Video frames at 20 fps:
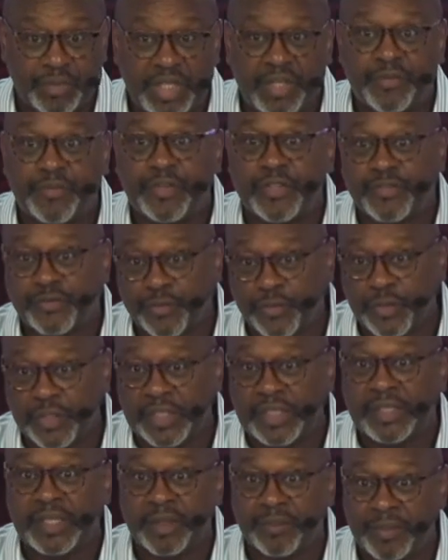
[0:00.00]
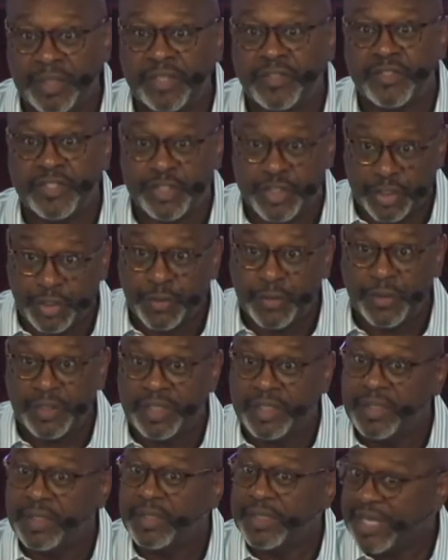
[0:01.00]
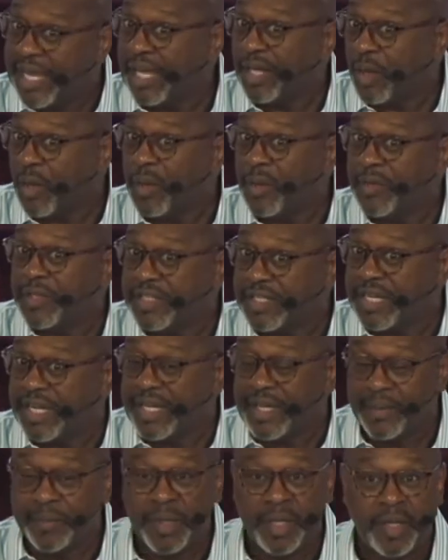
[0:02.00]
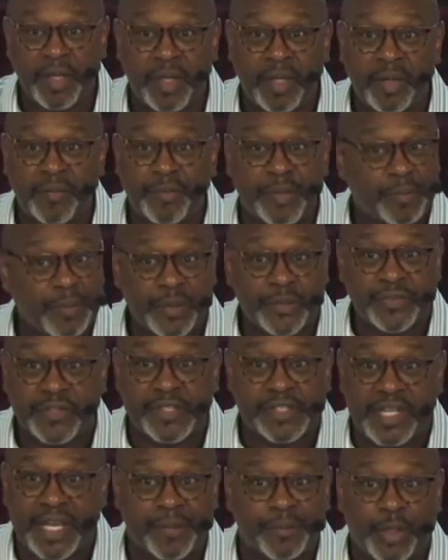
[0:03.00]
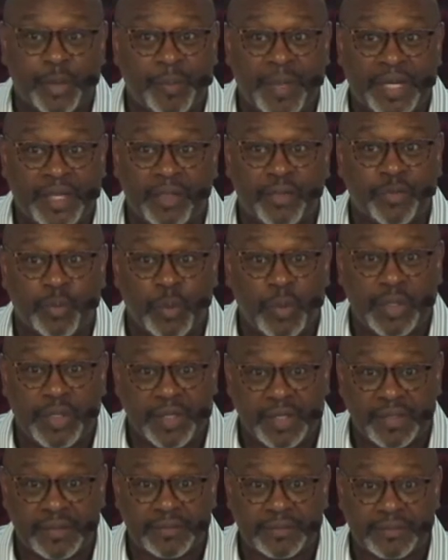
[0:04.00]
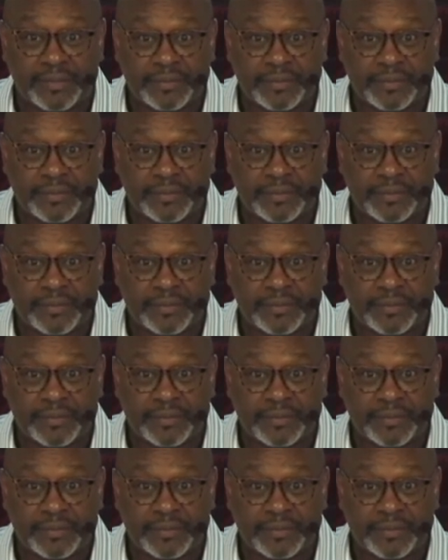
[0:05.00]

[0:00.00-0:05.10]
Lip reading: If it's free, that means generally, not all the time, but most of the time nobody else wanted it.